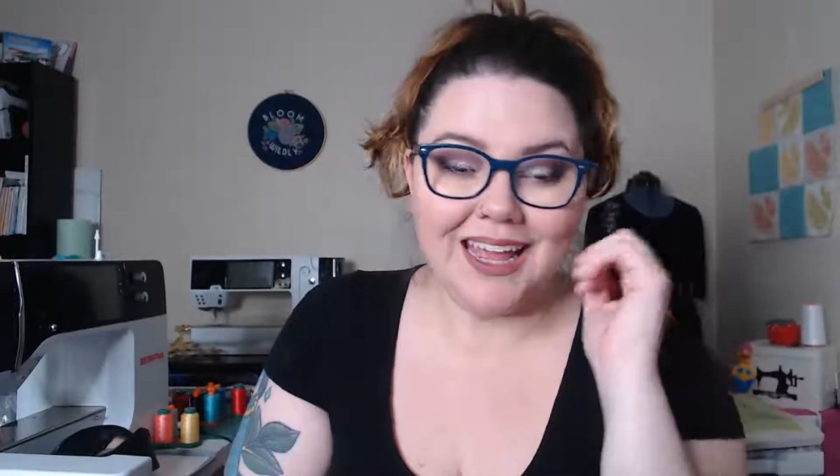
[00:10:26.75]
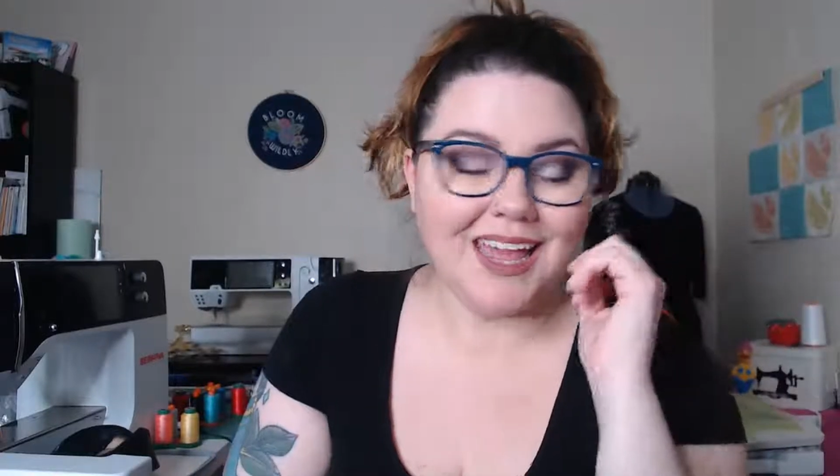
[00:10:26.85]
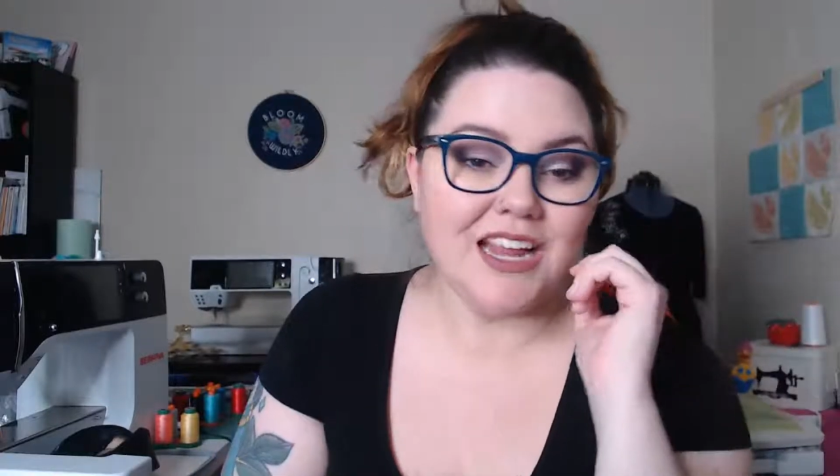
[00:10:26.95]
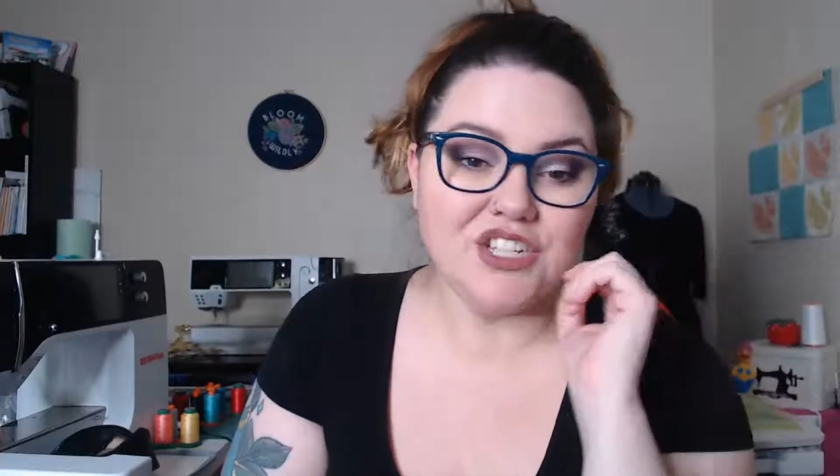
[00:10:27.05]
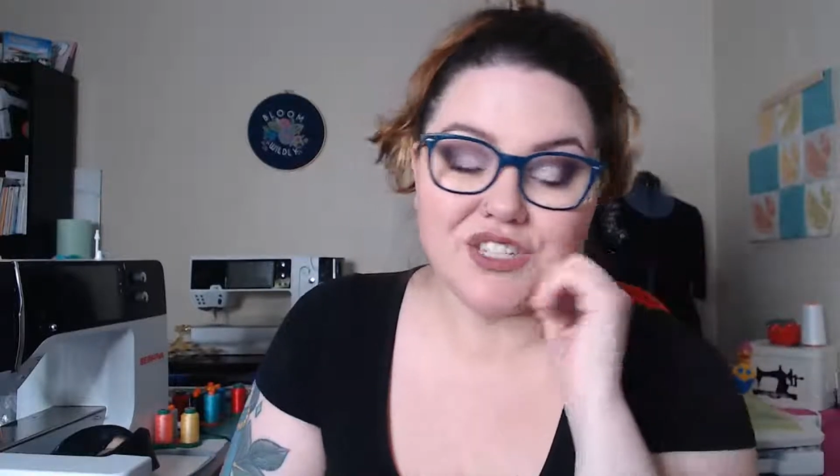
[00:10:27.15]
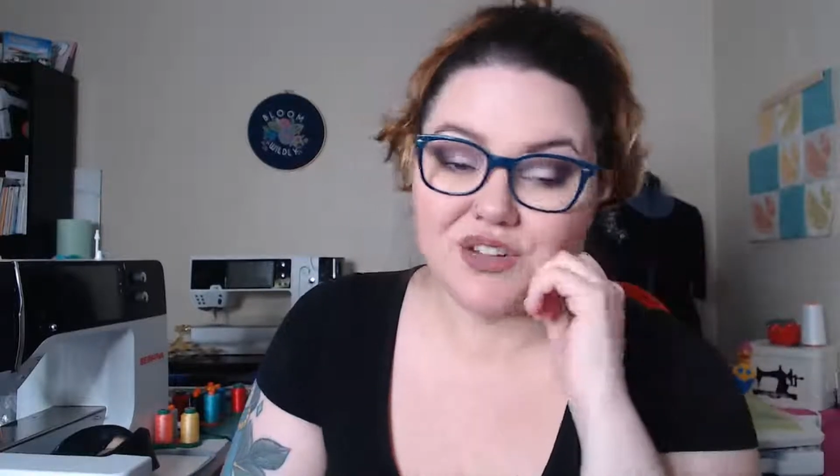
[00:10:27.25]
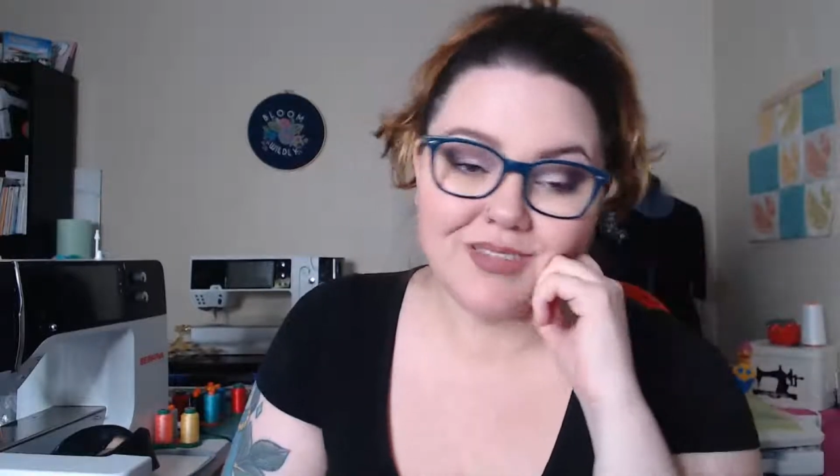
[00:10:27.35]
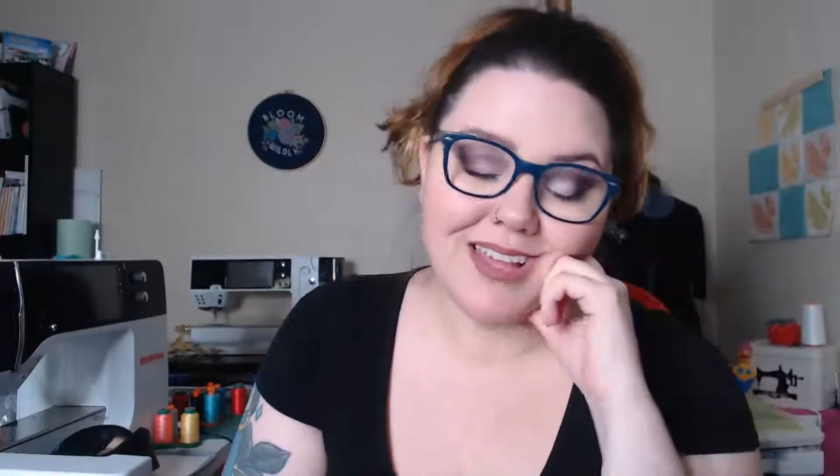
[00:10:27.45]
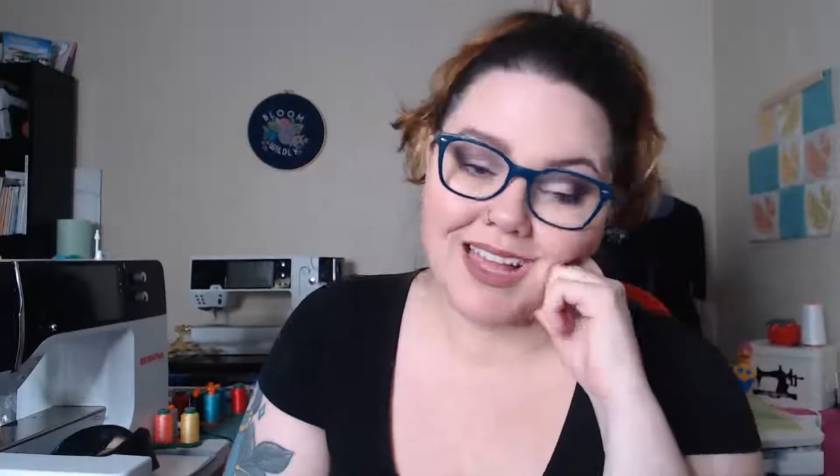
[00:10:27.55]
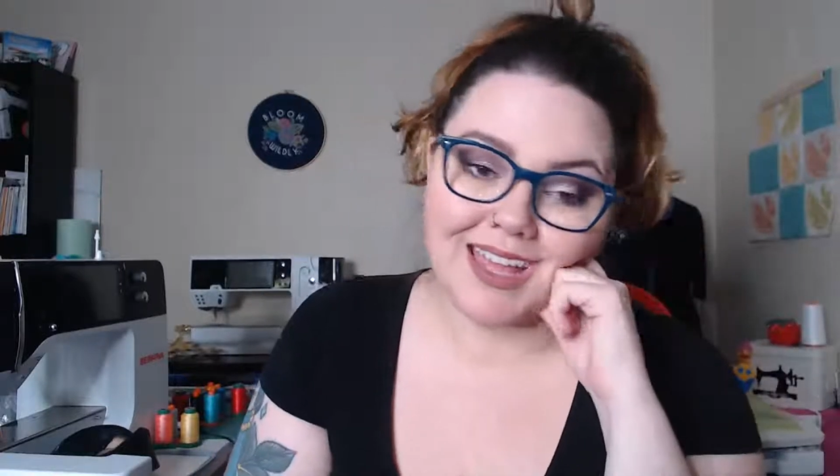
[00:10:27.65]
and I just don't
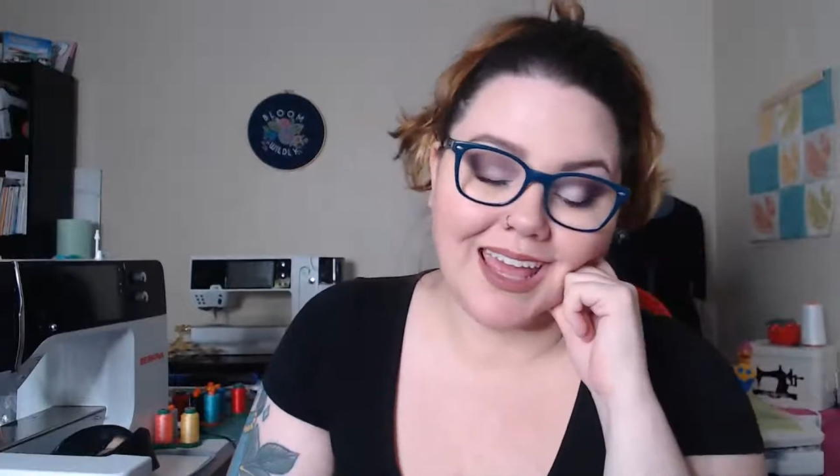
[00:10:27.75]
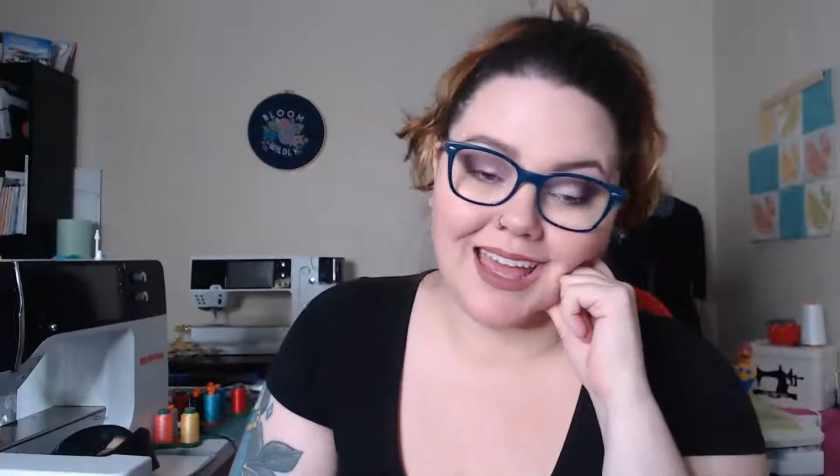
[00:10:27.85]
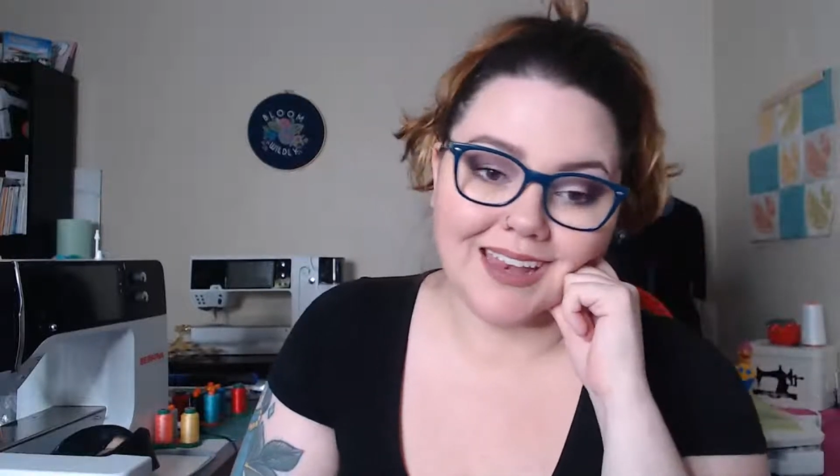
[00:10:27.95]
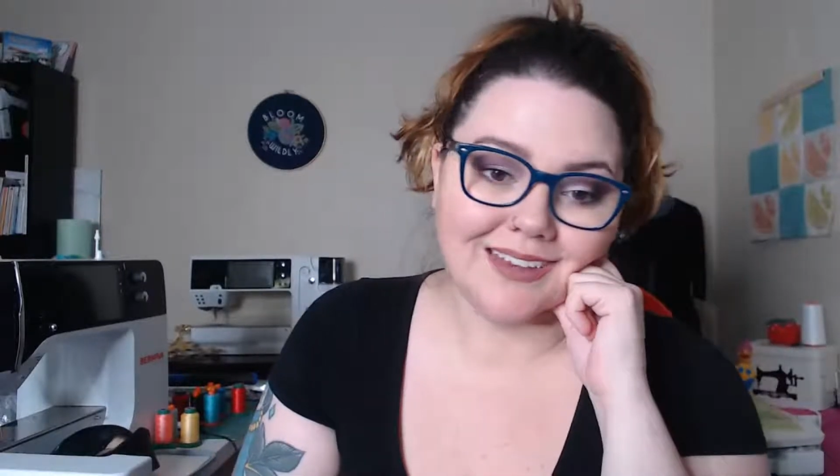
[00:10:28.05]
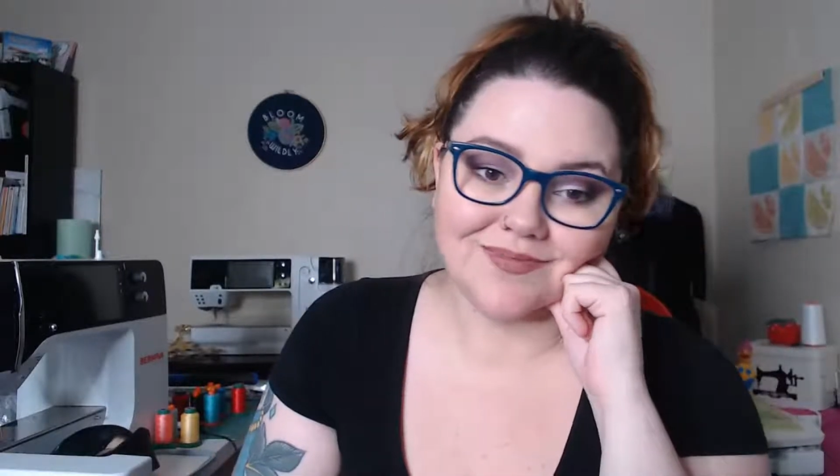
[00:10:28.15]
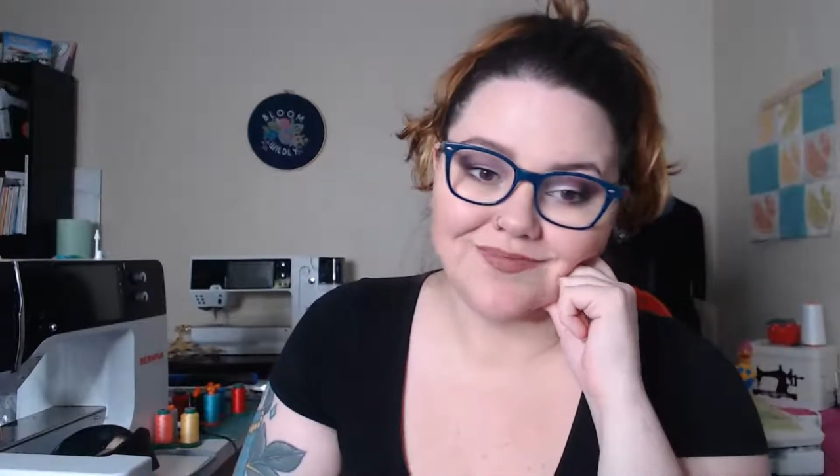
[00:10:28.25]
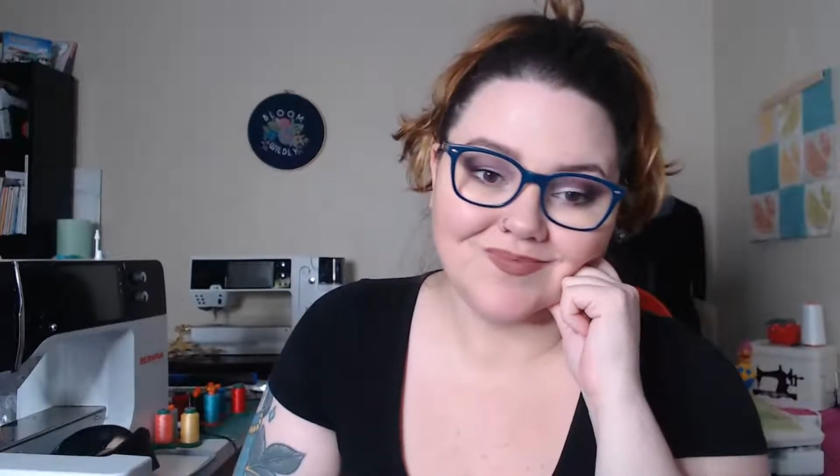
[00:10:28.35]
think I can.